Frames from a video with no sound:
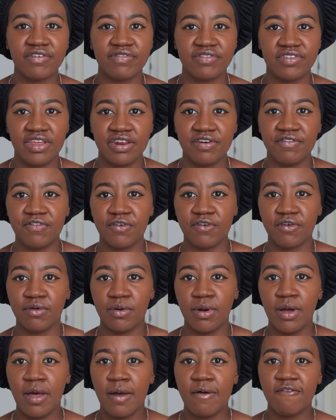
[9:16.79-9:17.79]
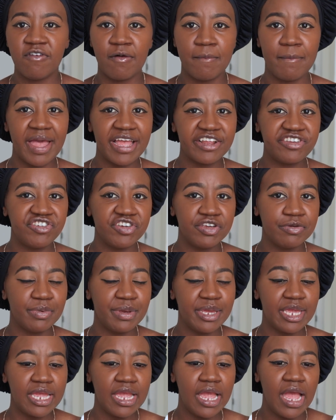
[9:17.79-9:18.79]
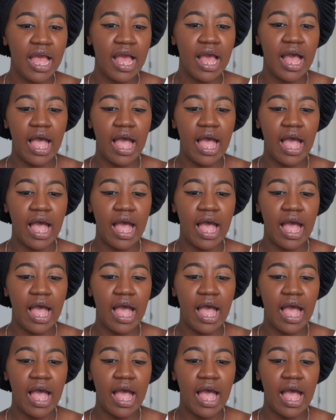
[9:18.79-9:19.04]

of 10 for matching me.